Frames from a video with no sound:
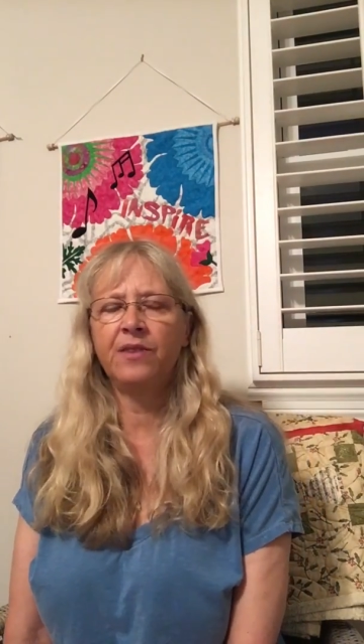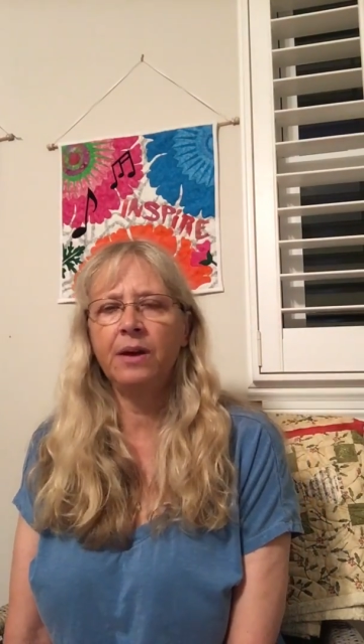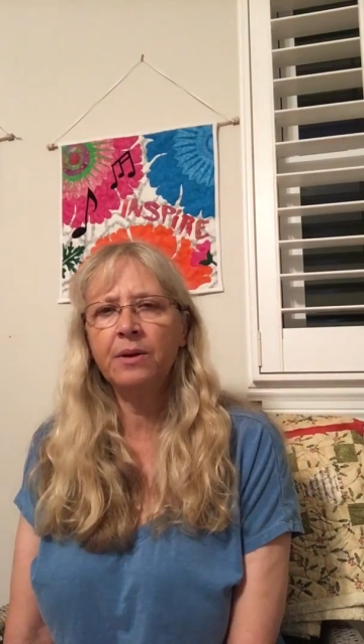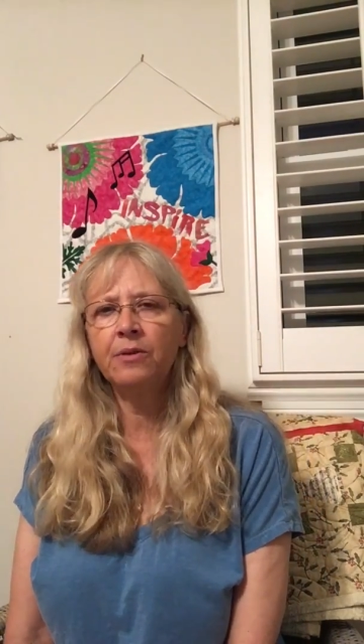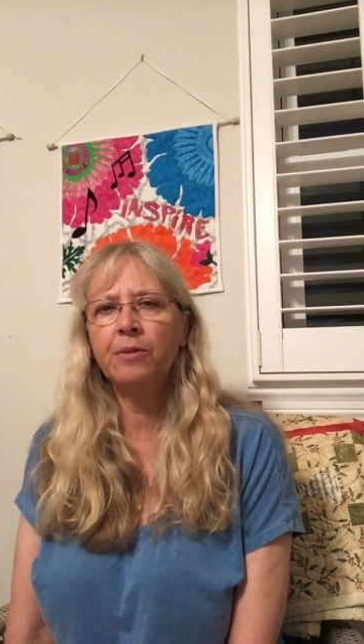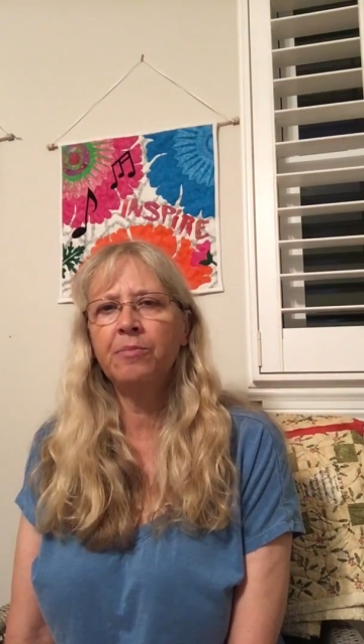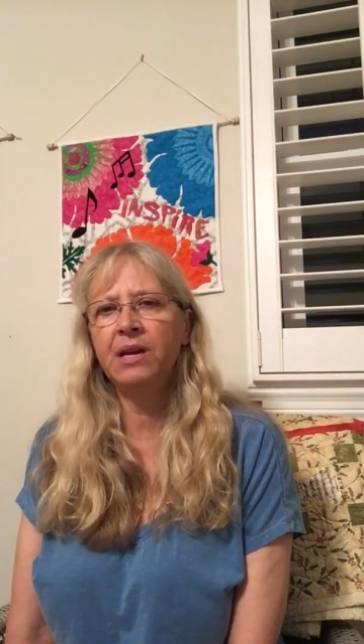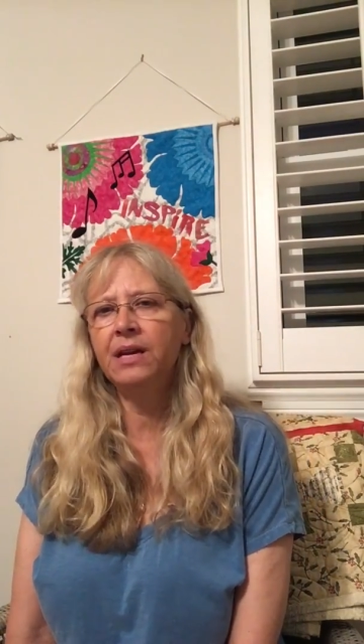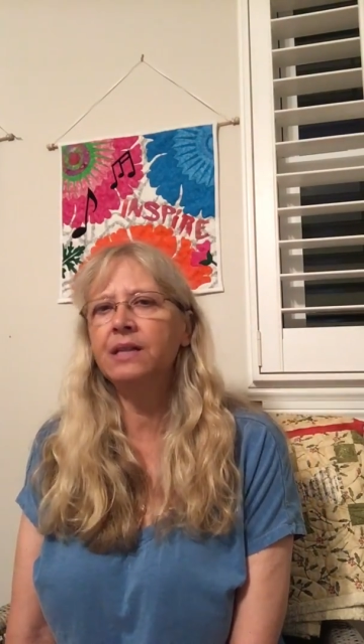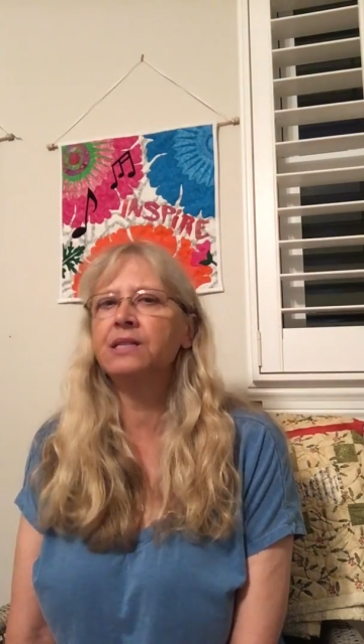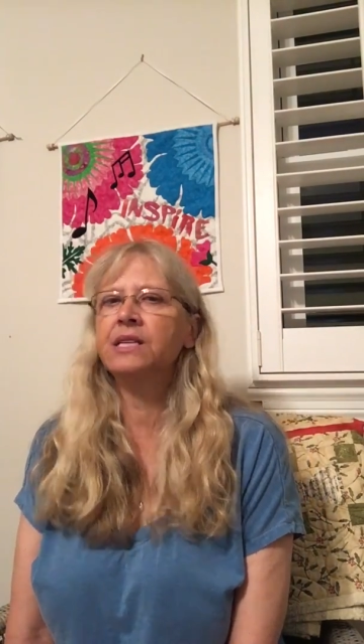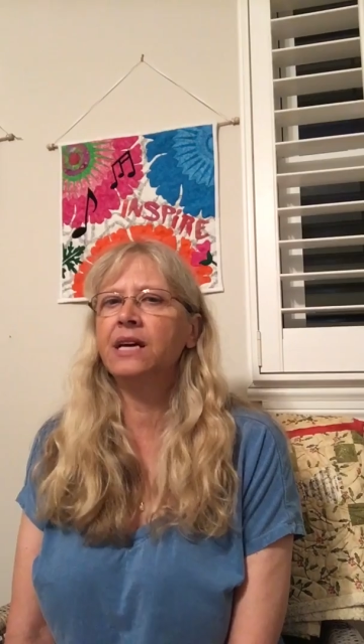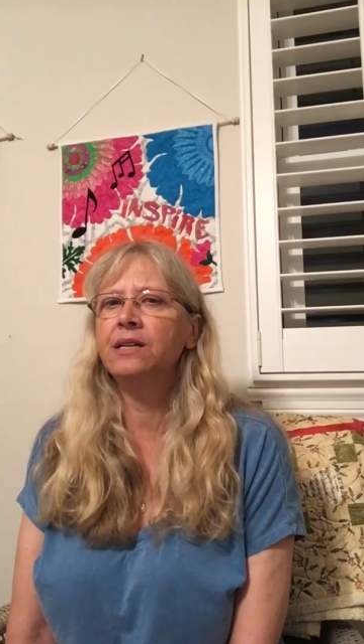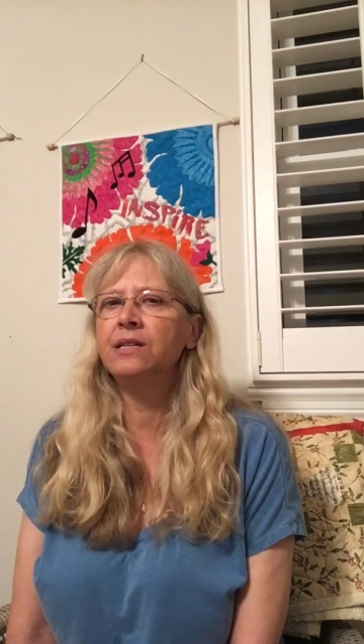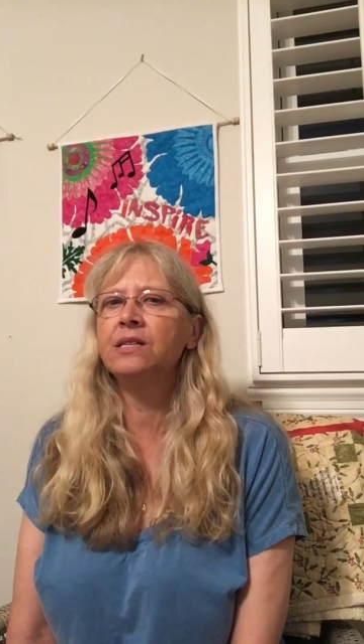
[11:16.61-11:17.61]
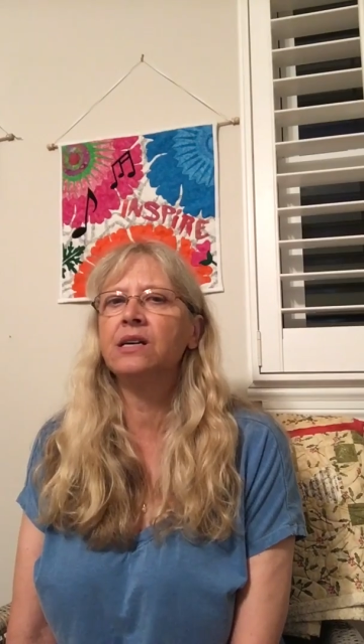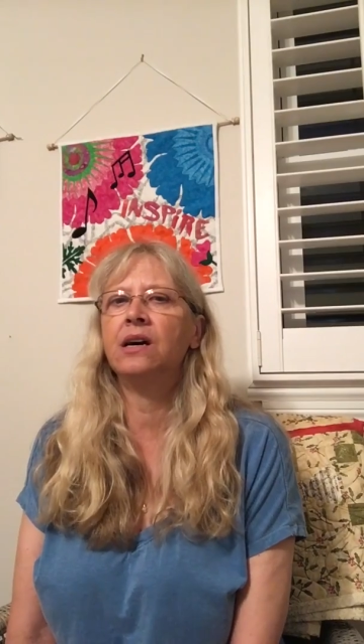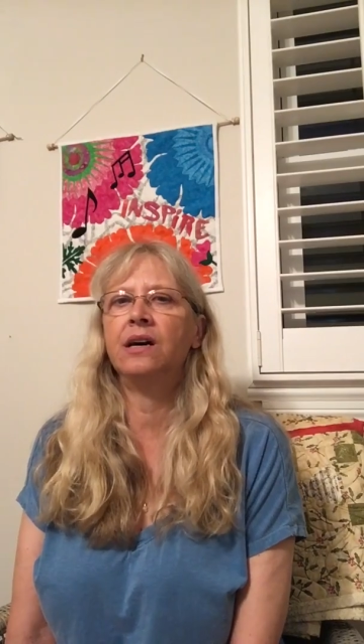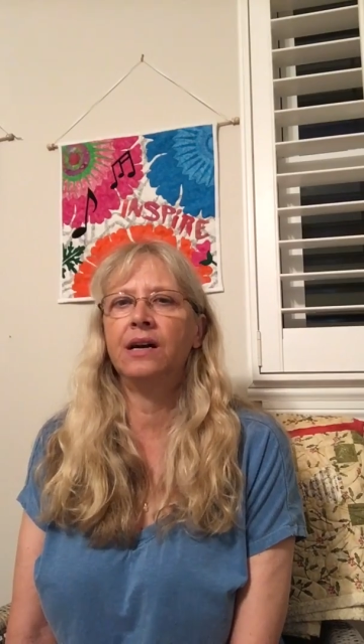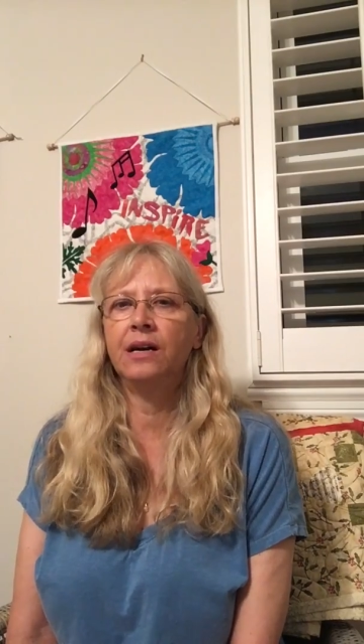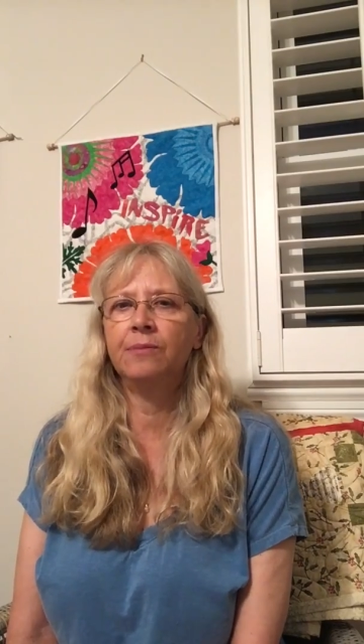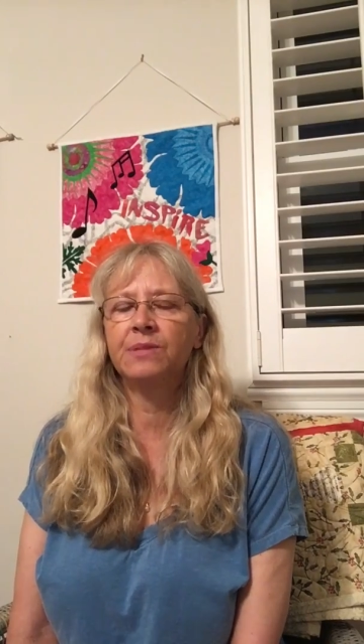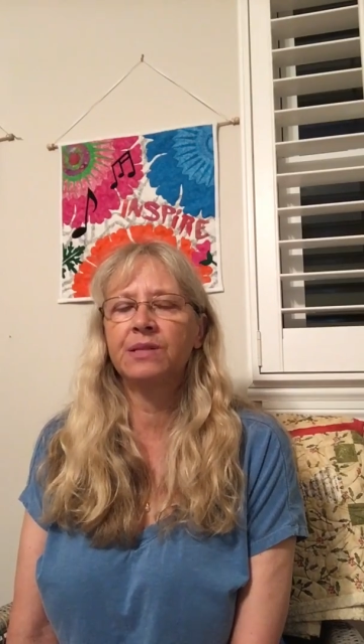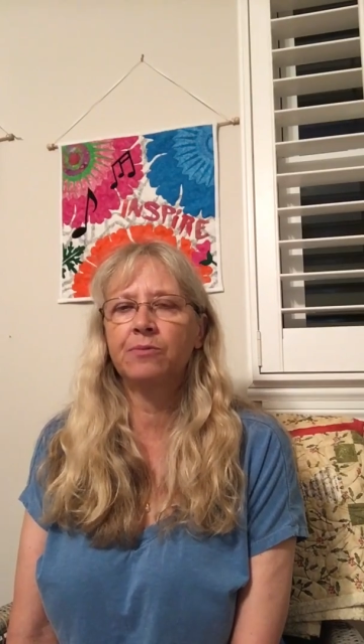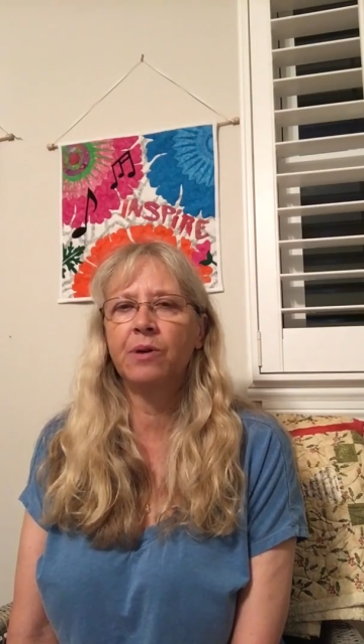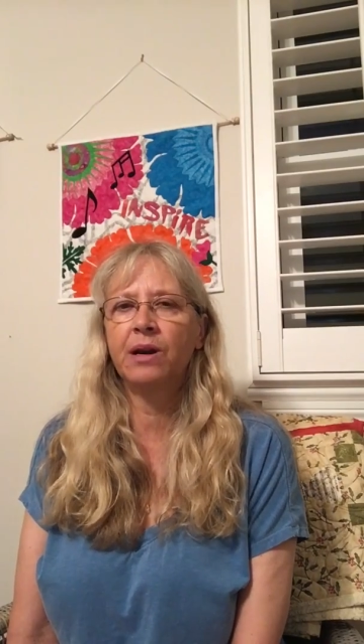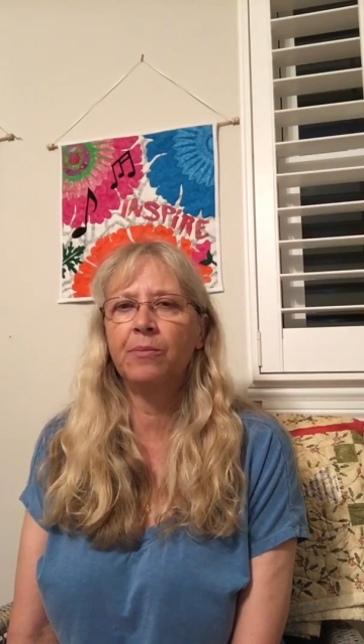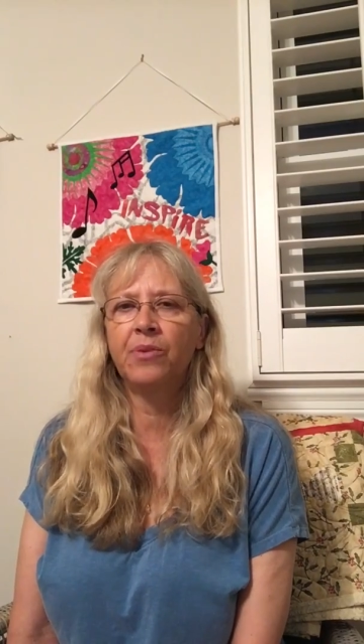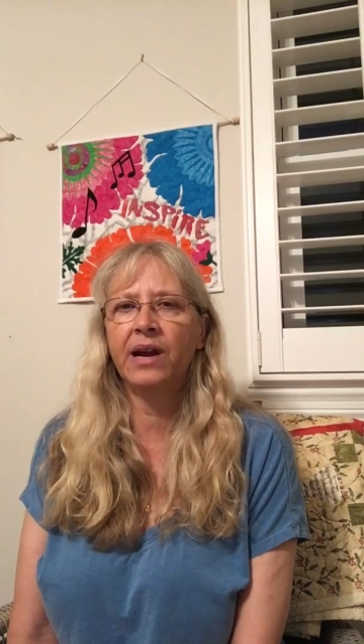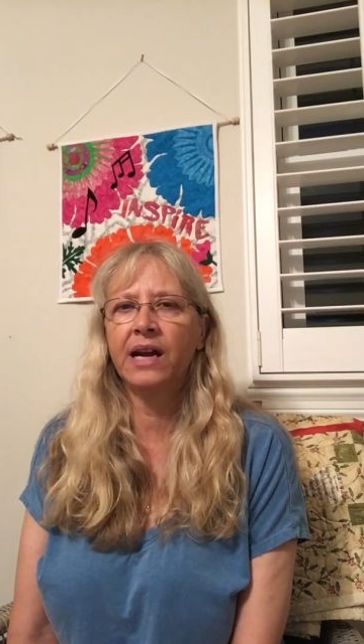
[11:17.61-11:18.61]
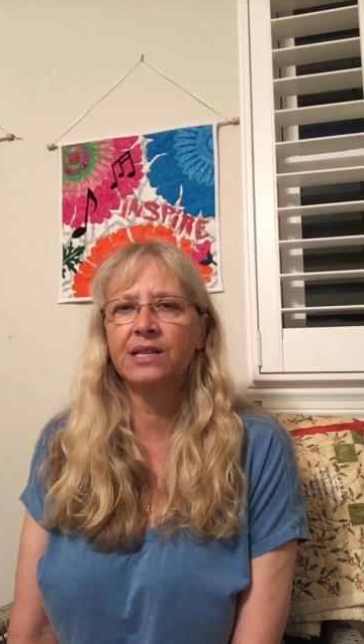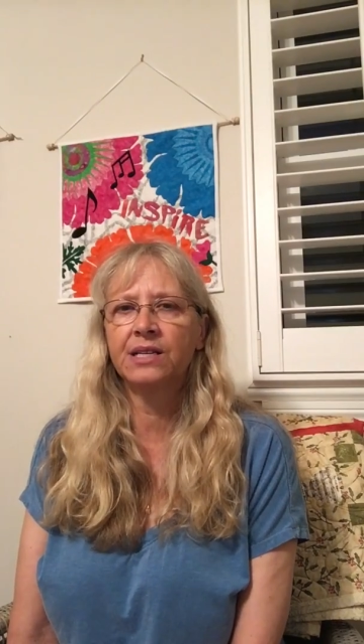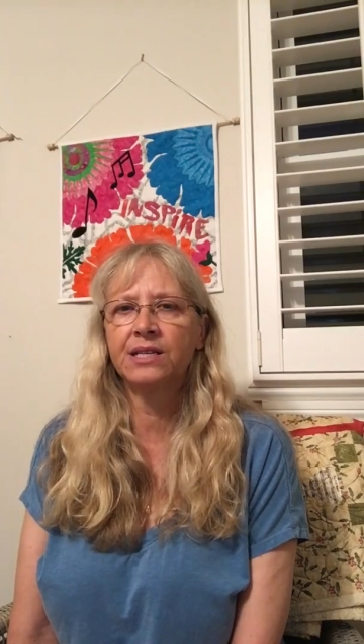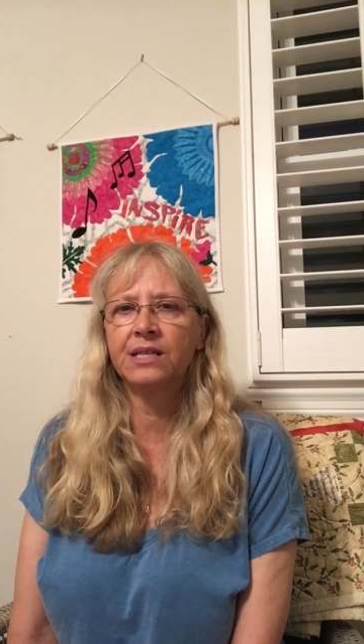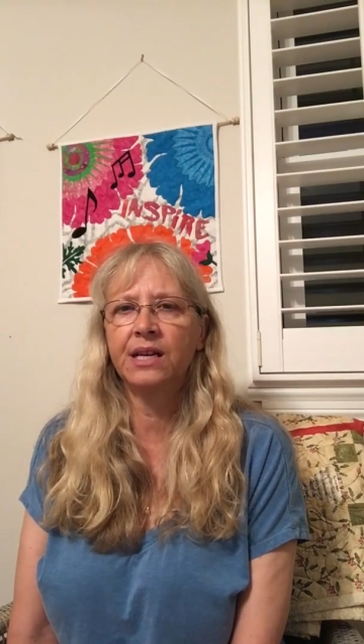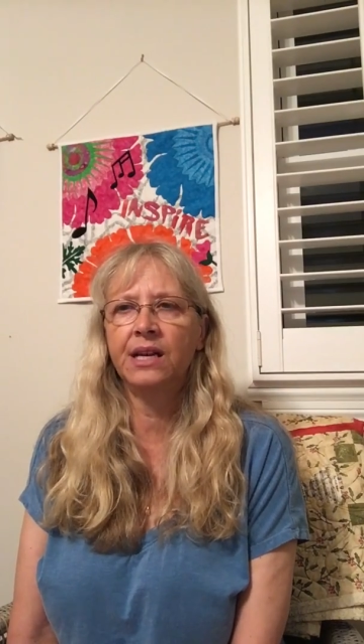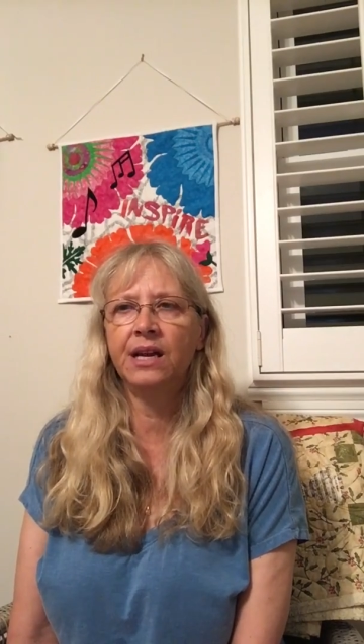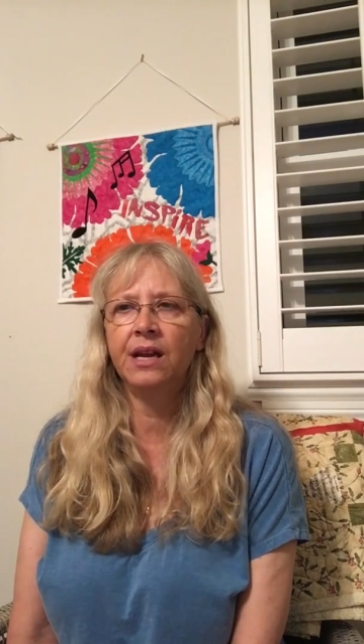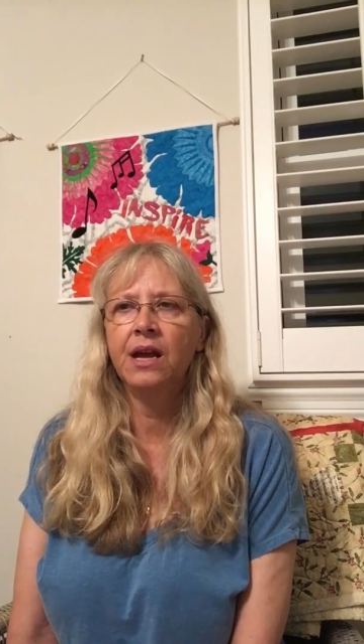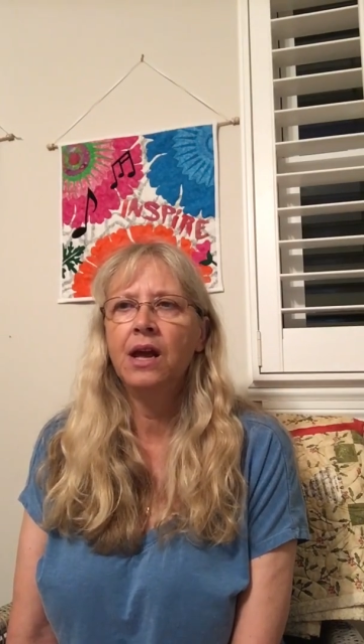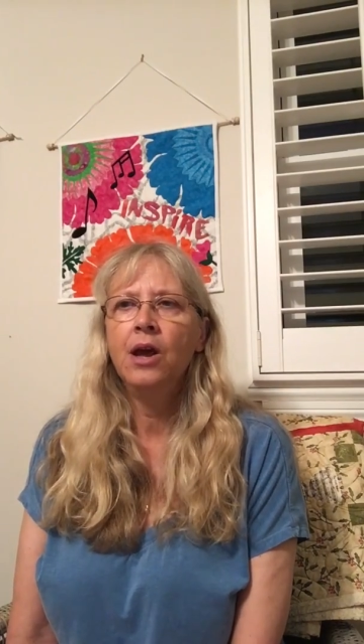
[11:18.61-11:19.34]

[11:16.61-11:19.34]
I'm going to repeat it 10 times when I'm practicing it